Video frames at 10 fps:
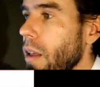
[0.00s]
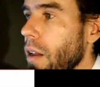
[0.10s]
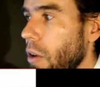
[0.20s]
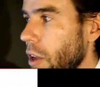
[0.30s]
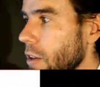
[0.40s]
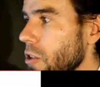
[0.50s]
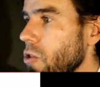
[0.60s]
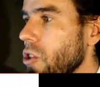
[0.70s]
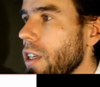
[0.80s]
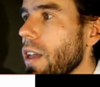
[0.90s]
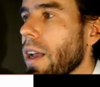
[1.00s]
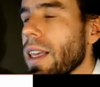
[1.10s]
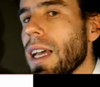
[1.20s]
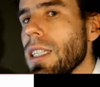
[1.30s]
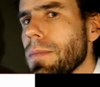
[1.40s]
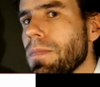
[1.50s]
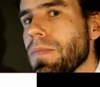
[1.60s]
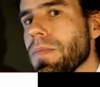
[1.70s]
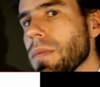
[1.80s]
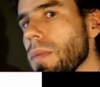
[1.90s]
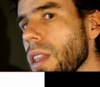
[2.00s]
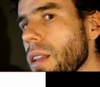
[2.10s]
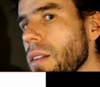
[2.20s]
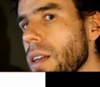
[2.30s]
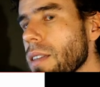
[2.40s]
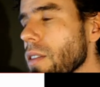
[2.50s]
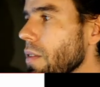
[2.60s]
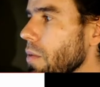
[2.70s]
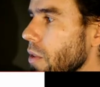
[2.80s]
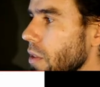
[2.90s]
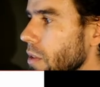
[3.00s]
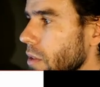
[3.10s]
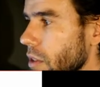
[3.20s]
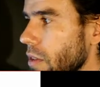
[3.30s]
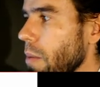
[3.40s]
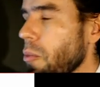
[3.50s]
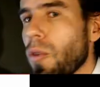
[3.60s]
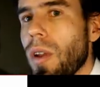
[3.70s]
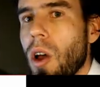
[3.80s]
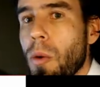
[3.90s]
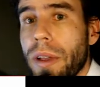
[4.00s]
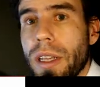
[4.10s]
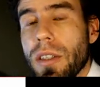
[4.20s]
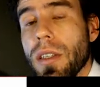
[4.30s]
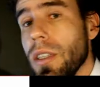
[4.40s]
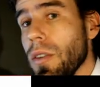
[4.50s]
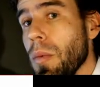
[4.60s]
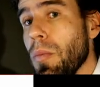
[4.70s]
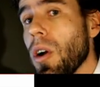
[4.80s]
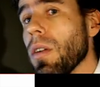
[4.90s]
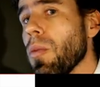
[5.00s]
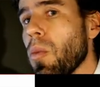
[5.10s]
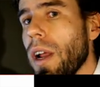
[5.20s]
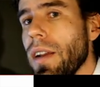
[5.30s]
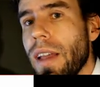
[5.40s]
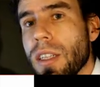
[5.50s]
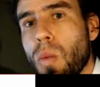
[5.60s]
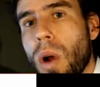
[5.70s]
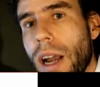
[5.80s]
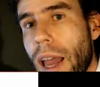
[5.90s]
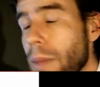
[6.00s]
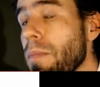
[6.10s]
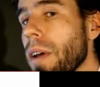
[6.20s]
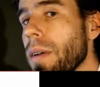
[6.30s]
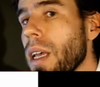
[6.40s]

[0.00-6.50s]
Now here you see, I guess, that the temporal lobe is, is a part of the brain that has one name,